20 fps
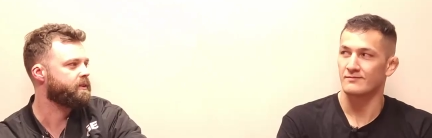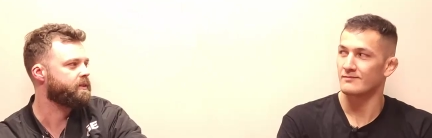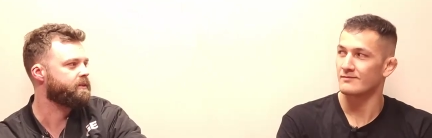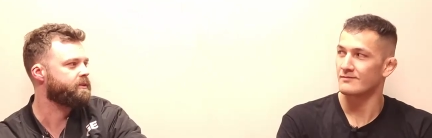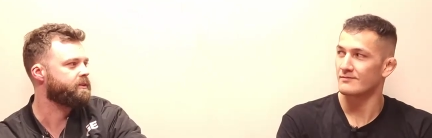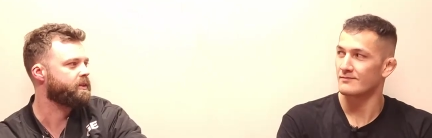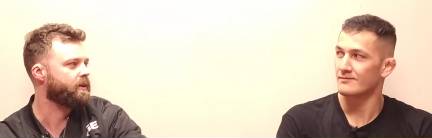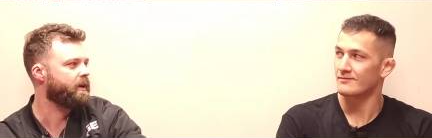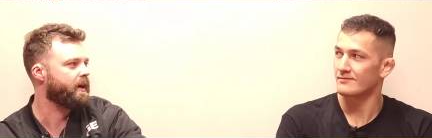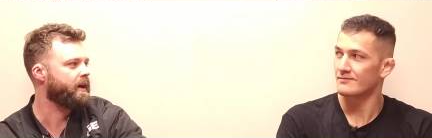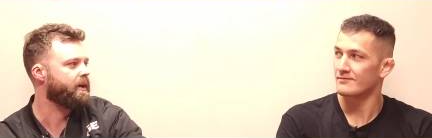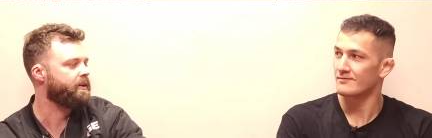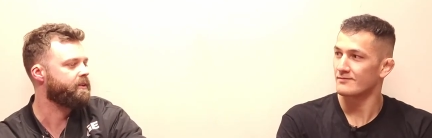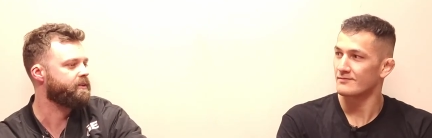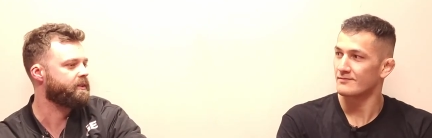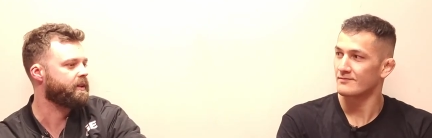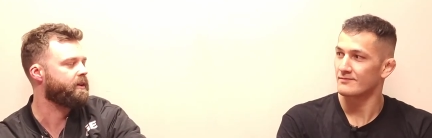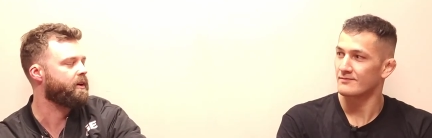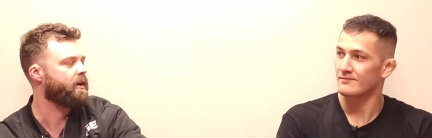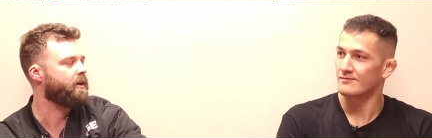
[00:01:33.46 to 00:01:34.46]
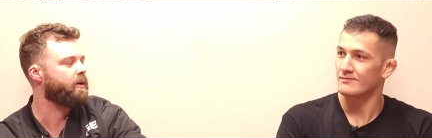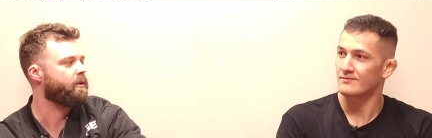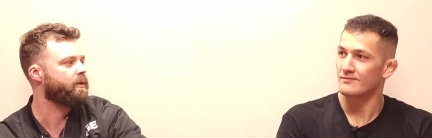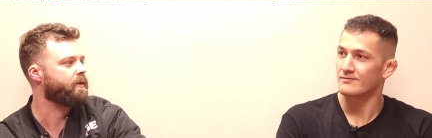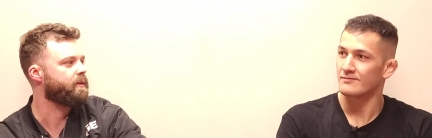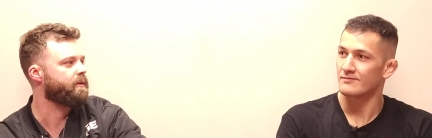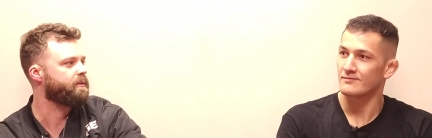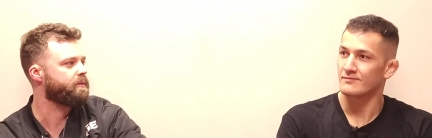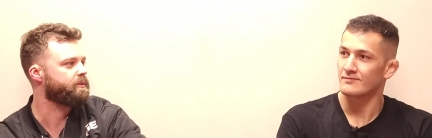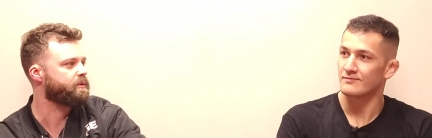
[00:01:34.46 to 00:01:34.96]
Speaker 1: So how does that go
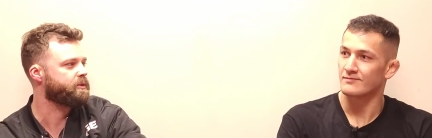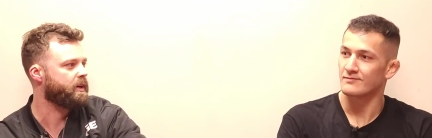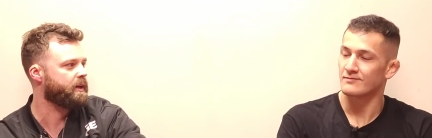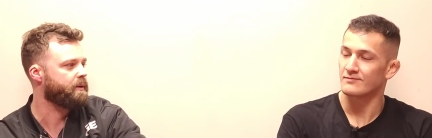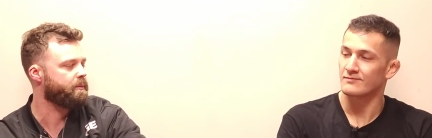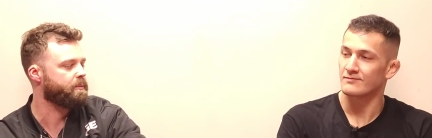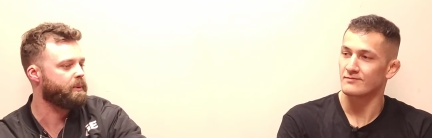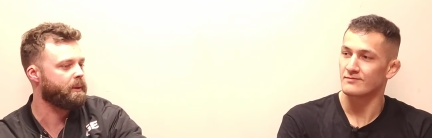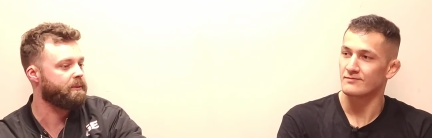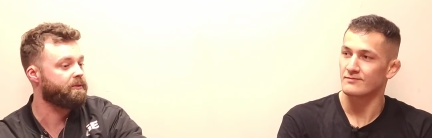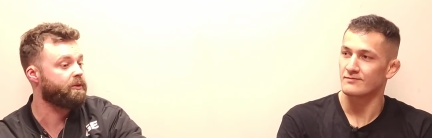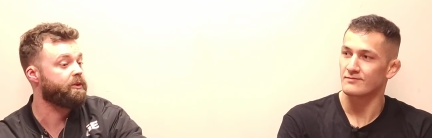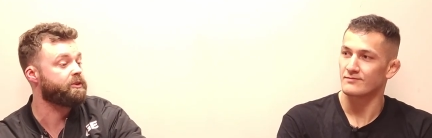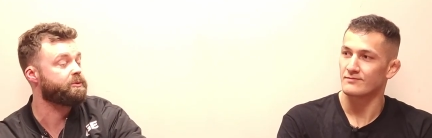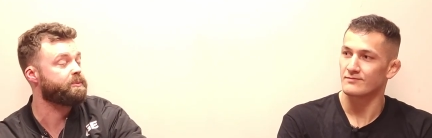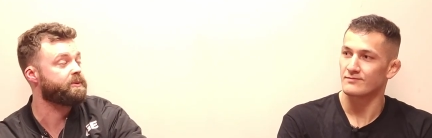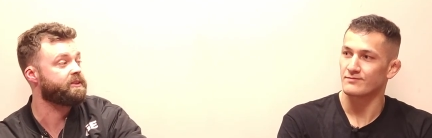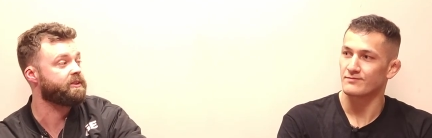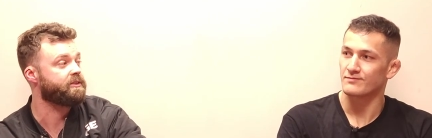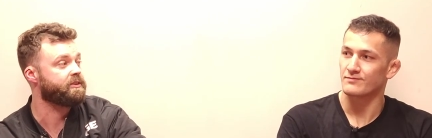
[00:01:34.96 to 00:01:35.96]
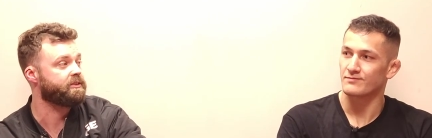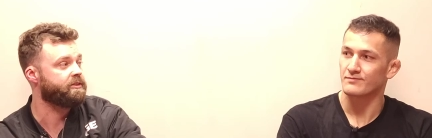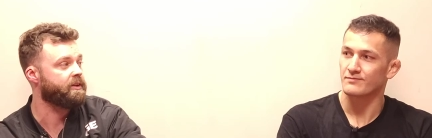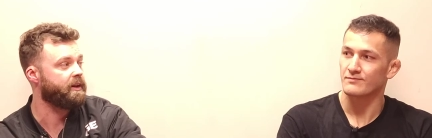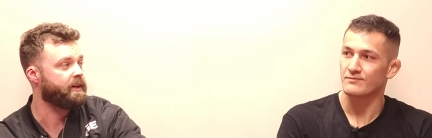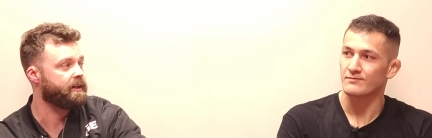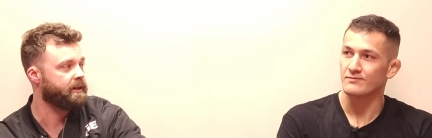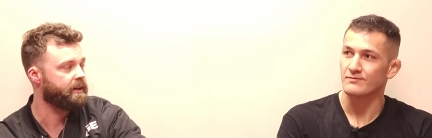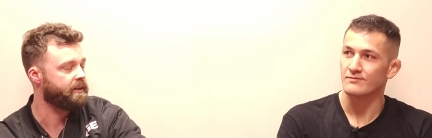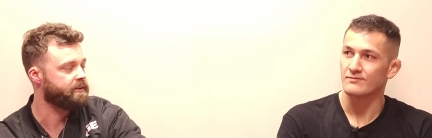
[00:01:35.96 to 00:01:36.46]
with trying to prep for the specific
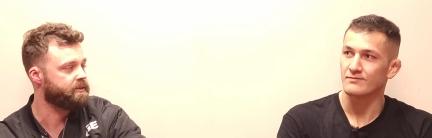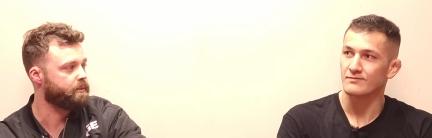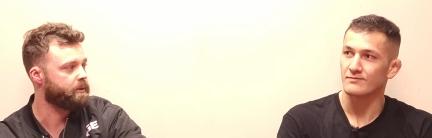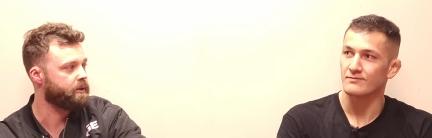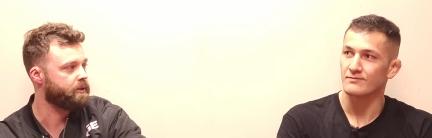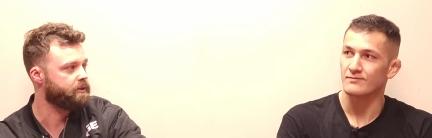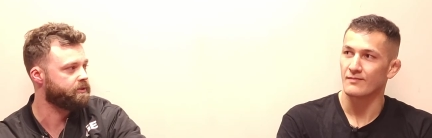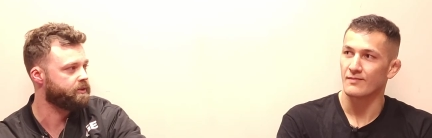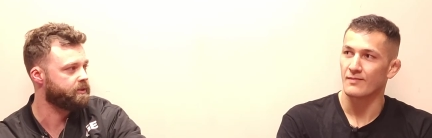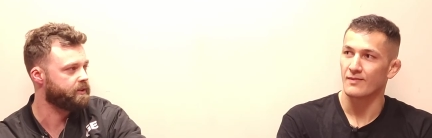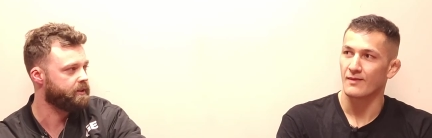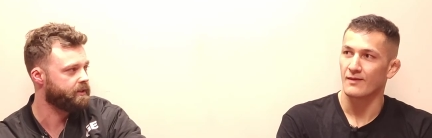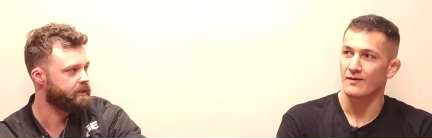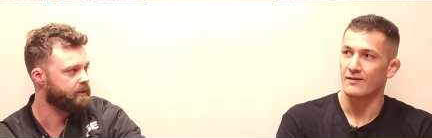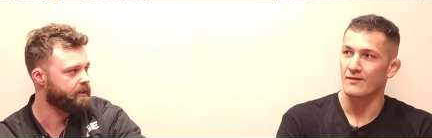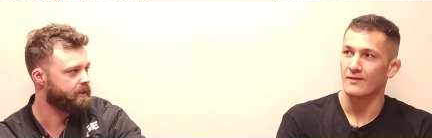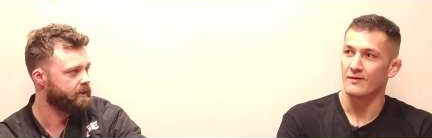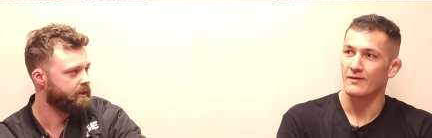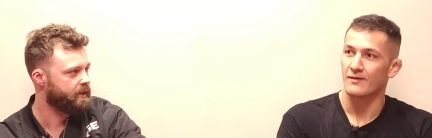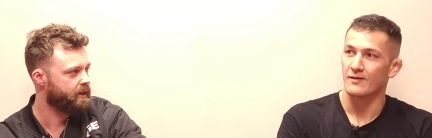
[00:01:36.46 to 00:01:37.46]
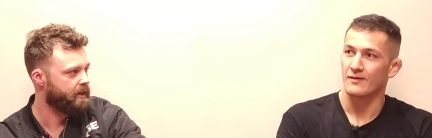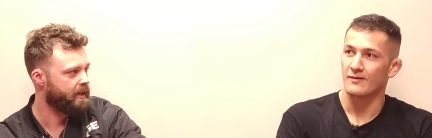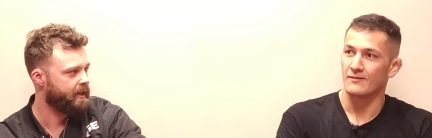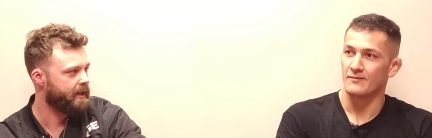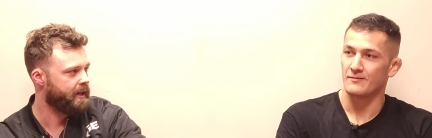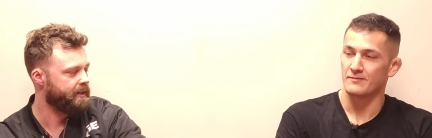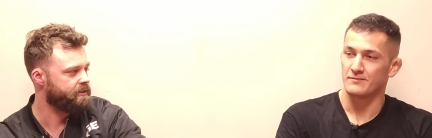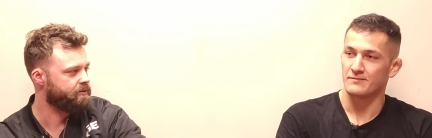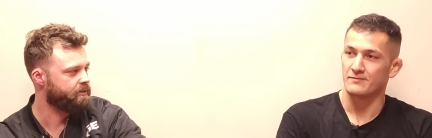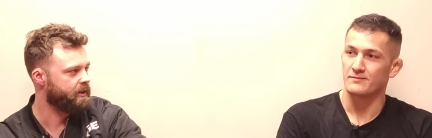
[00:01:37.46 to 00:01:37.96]
fighter as opposed to
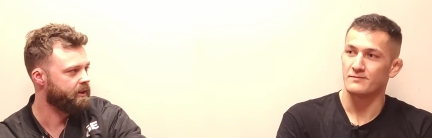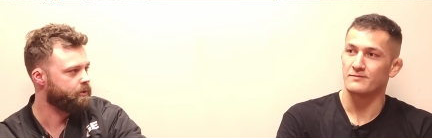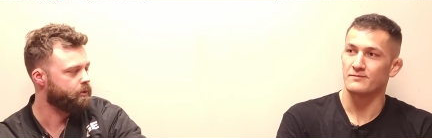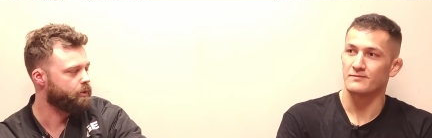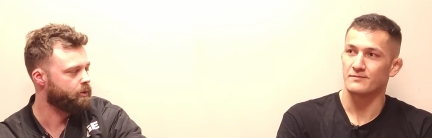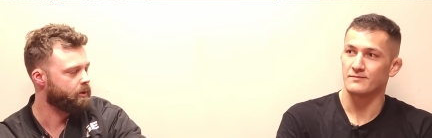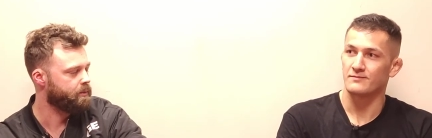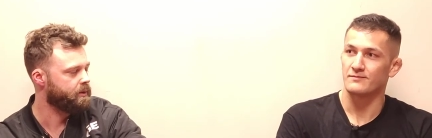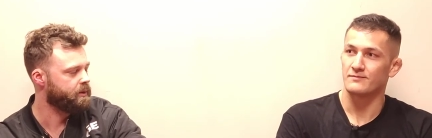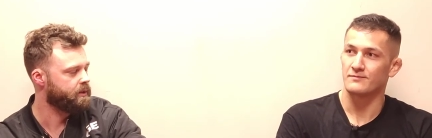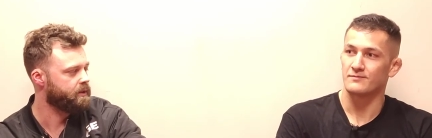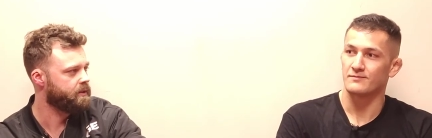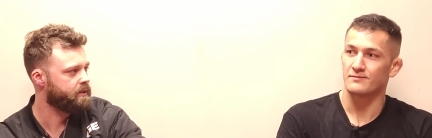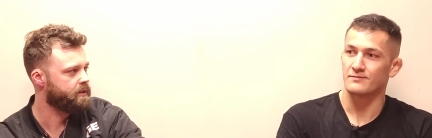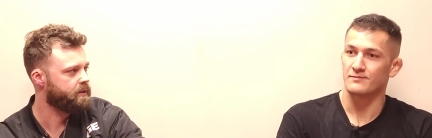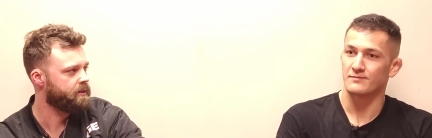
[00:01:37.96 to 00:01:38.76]
an eight-round tournament?